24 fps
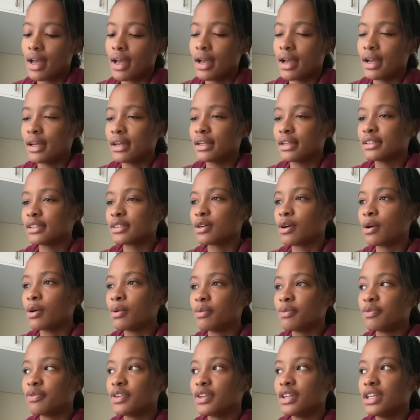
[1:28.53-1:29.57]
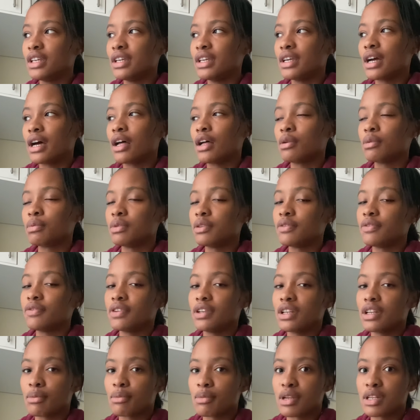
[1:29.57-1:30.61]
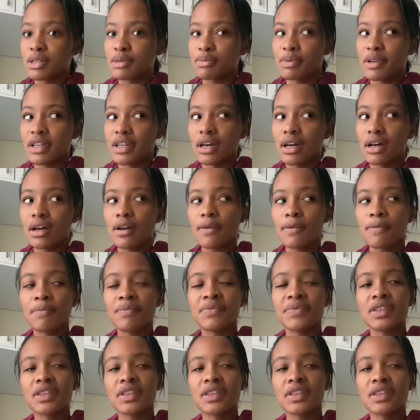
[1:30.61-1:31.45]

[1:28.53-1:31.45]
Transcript: and hopefully I'll be feeling much better